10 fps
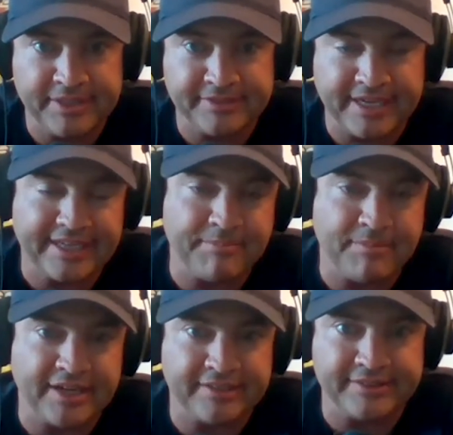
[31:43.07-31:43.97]
And I came on
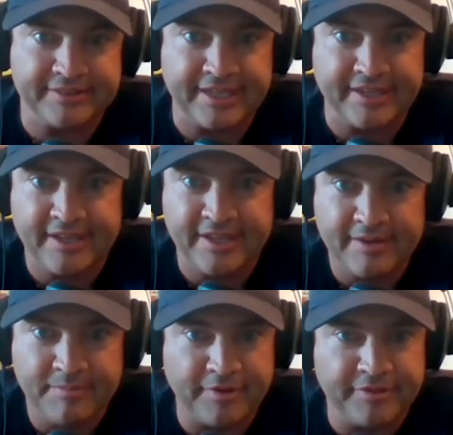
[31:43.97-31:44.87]
here and said,
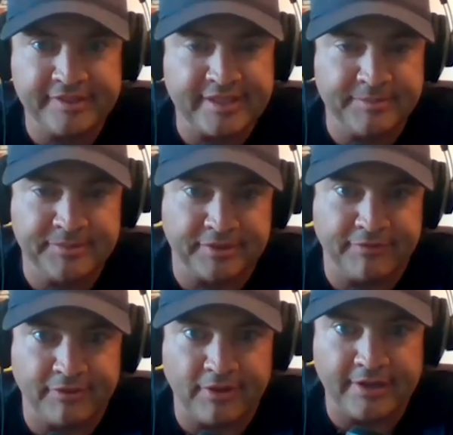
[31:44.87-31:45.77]
both these teams are
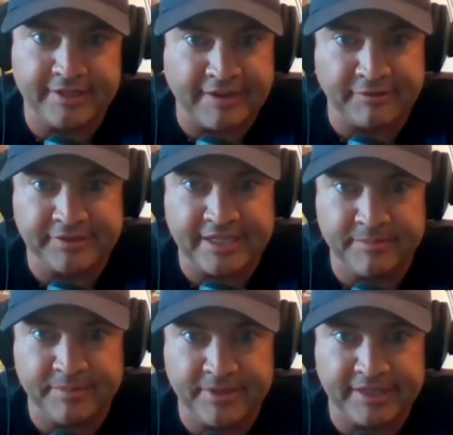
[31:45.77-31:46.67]
flawed, and I don't see
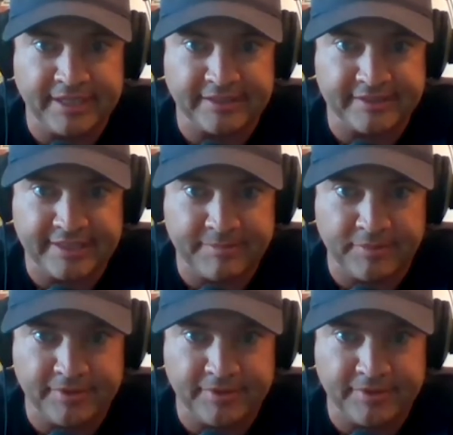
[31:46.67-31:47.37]
anybody running the table.